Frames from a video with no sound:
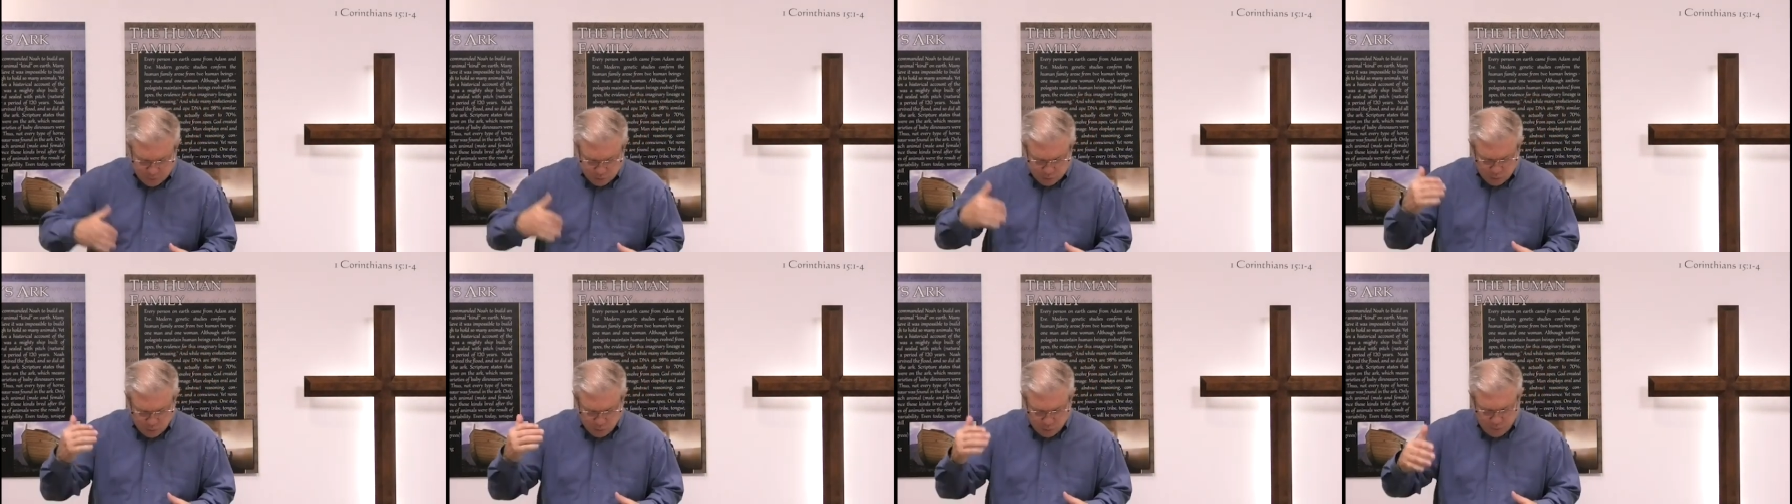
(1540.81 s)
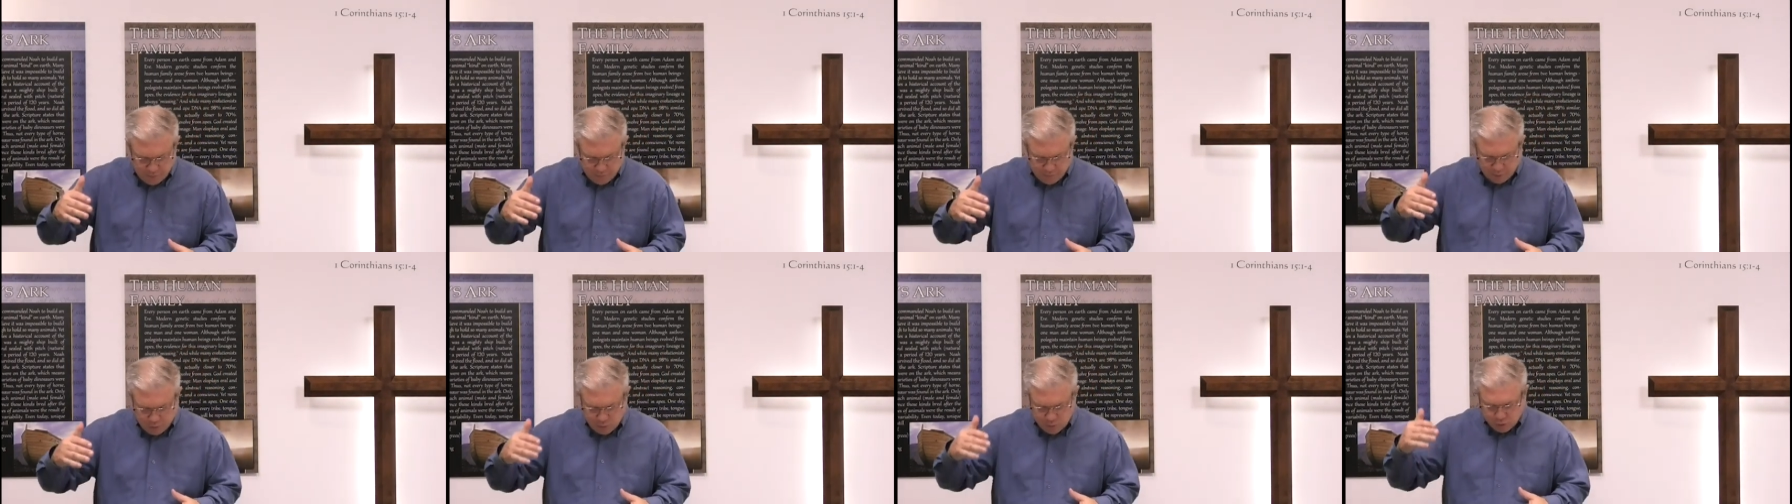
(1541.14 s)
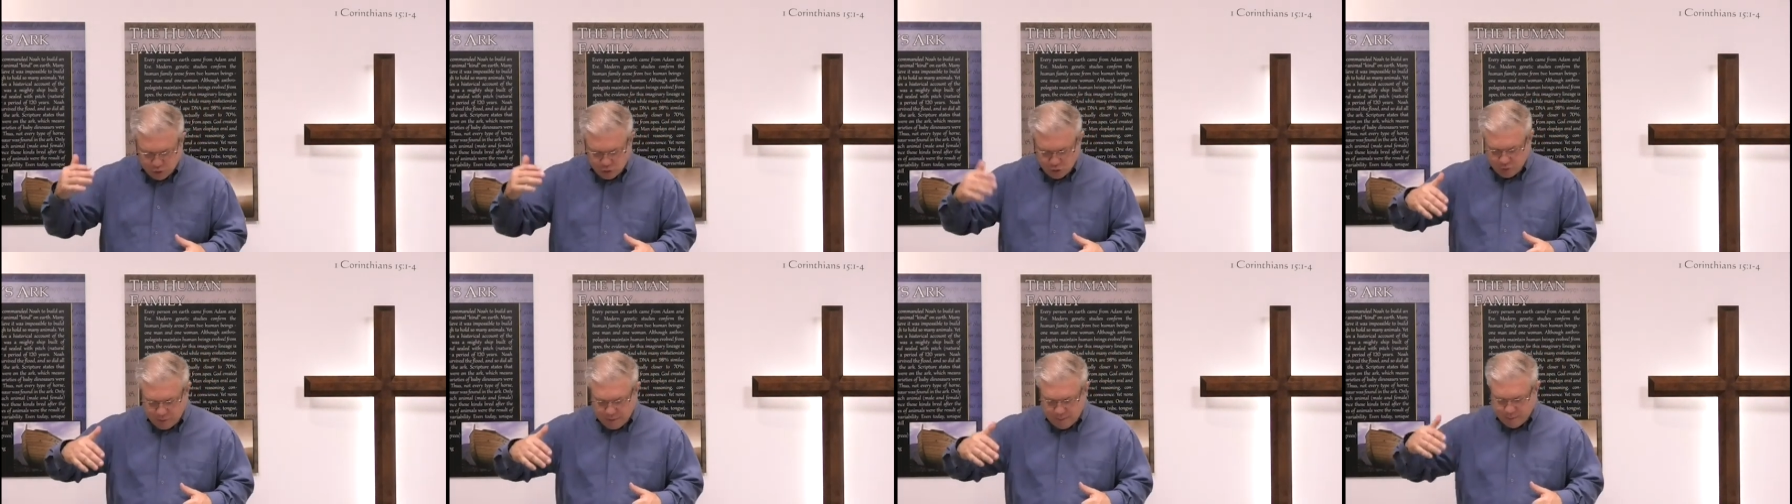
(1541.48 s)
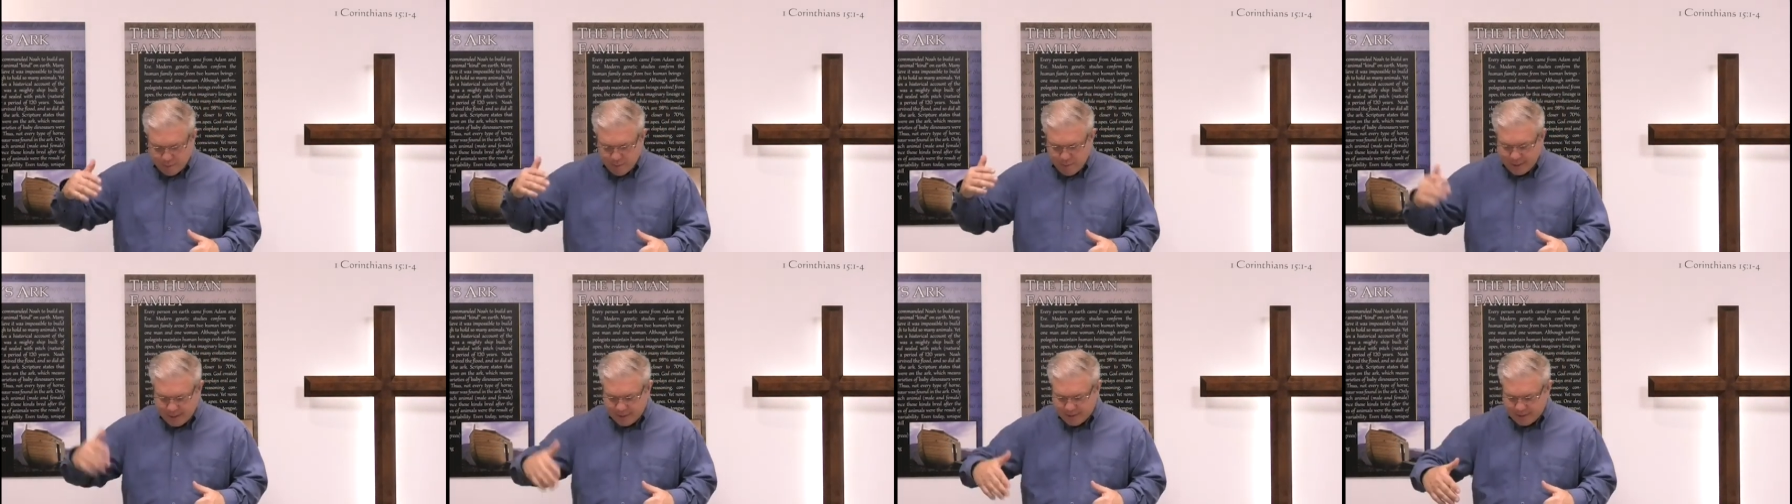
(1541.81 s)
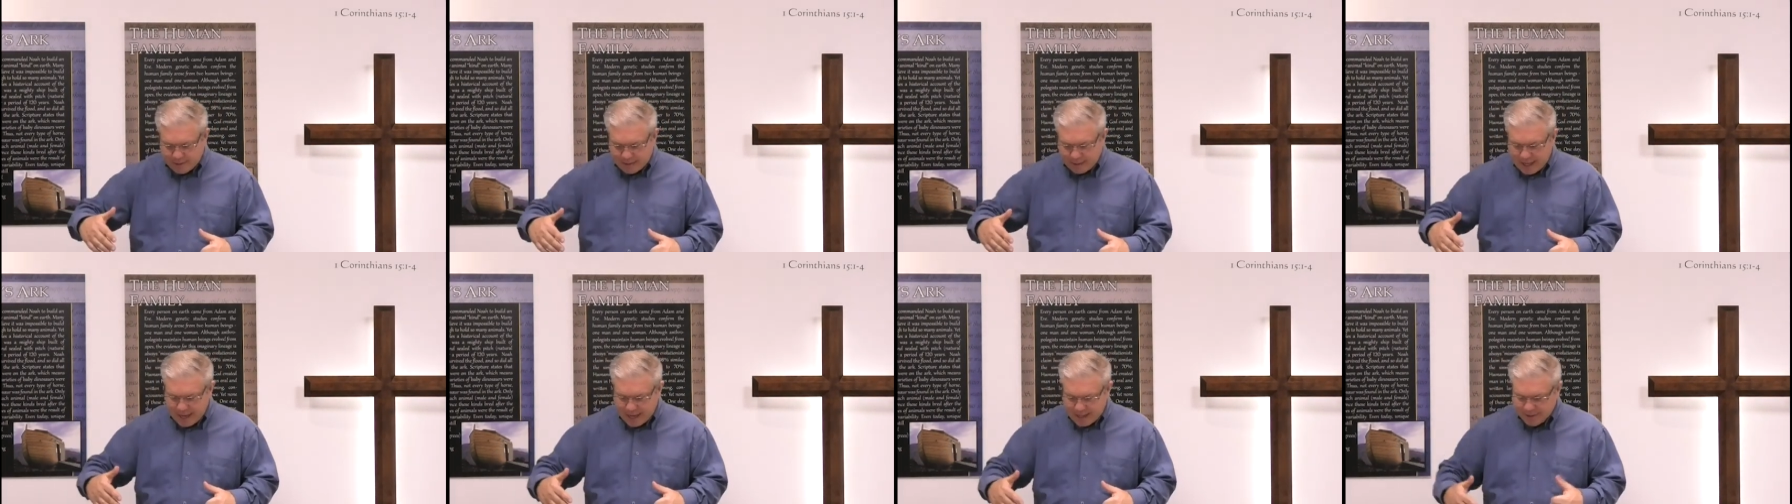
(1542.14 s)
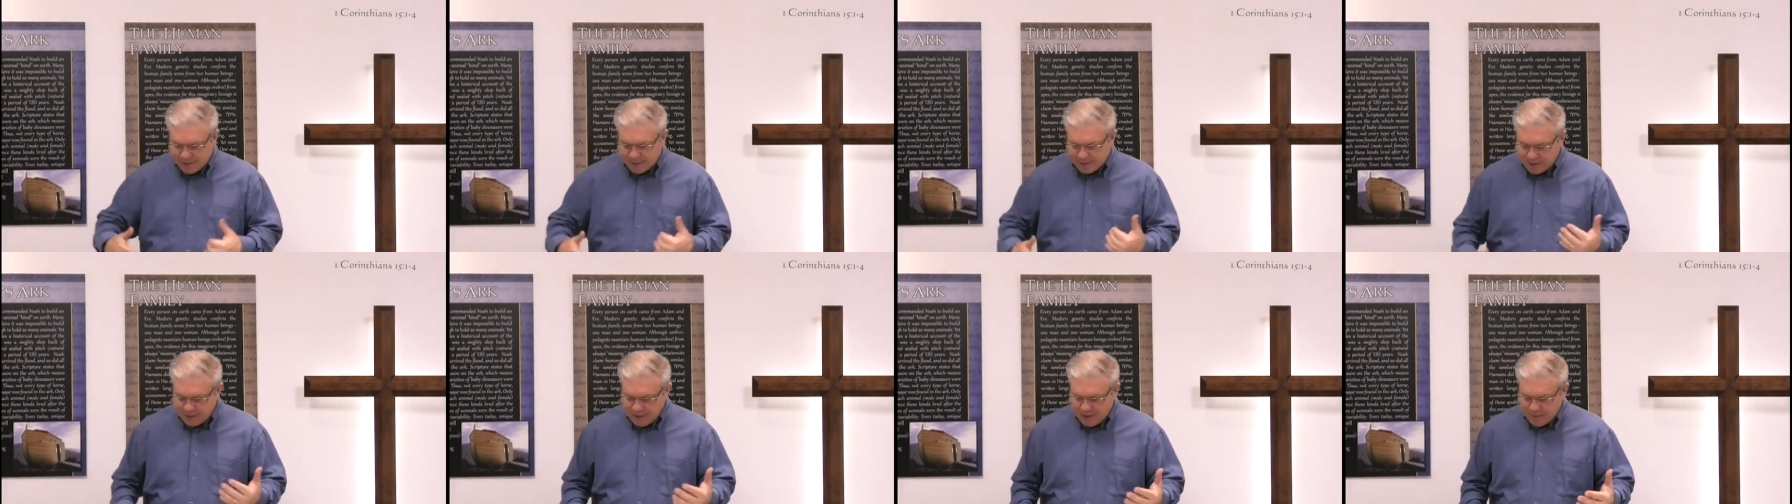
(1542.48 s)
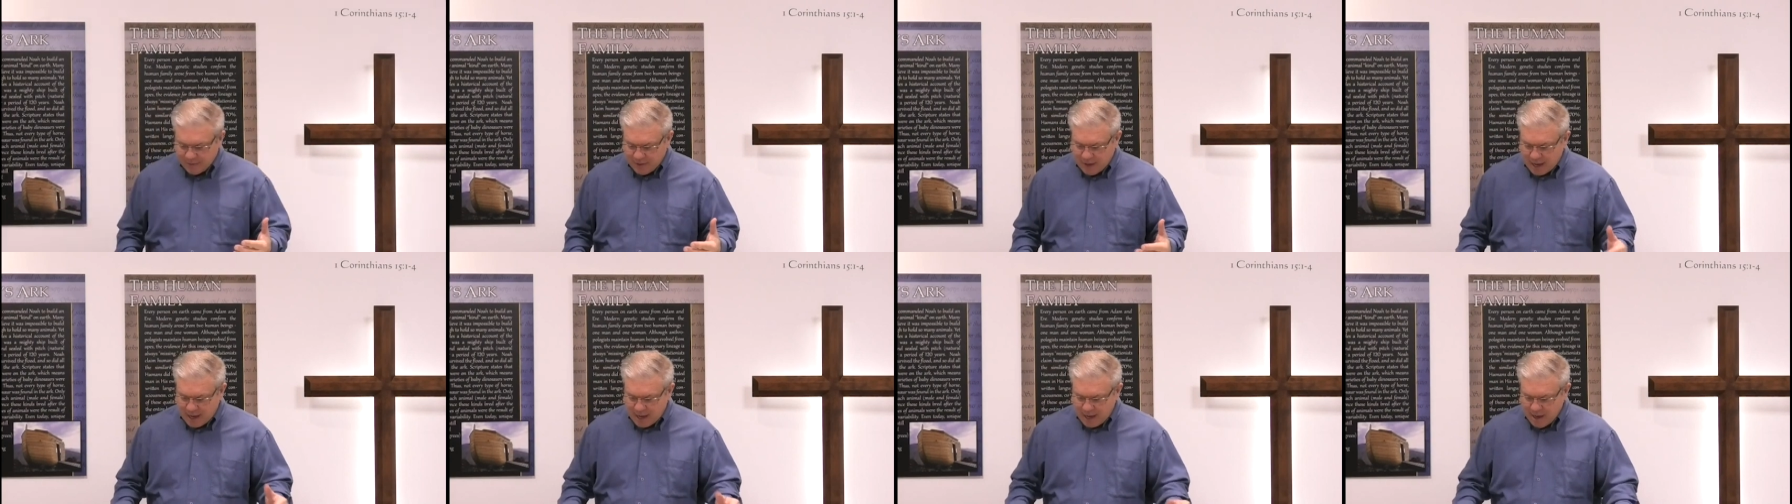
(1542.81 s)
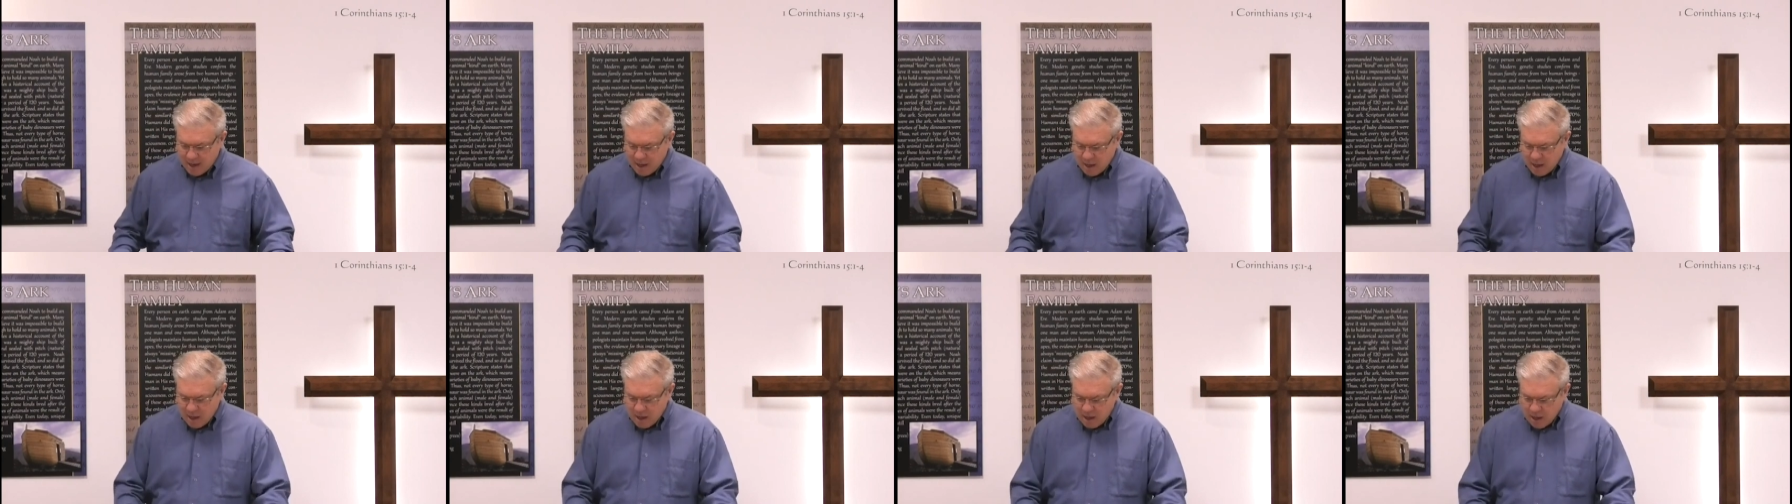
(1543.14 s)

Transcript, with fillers: There's a river whose streams make glad the city of God,